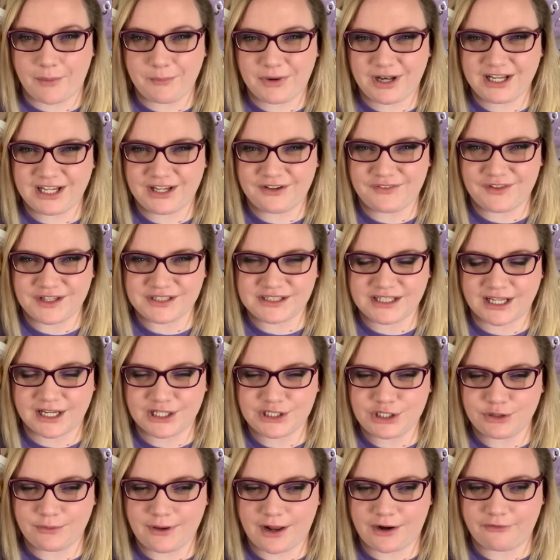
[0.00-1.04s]
I'm gonna give this like a
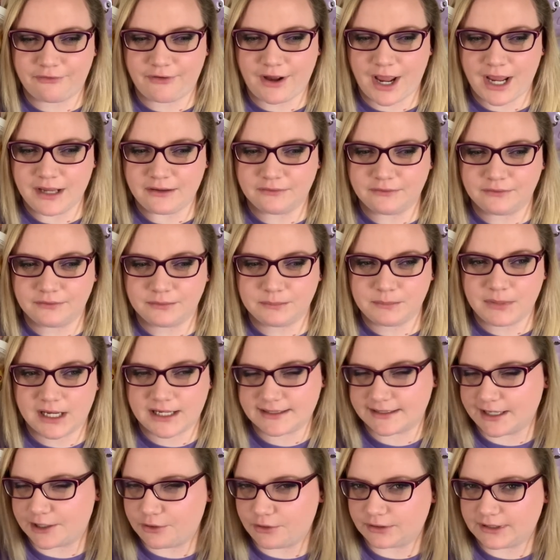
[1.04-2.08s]
2 out of 5
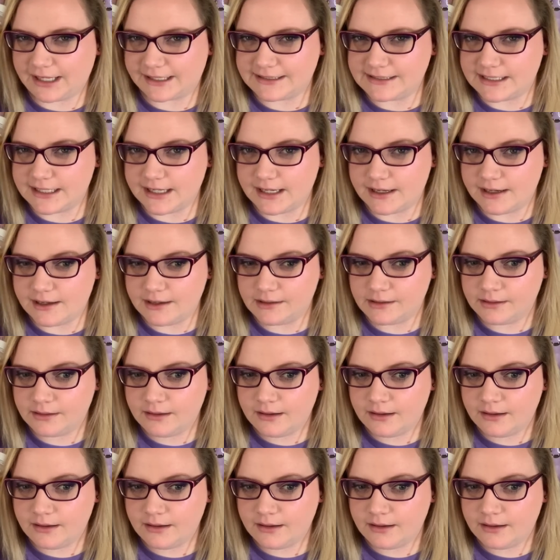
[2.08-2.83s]
because I don't like tea.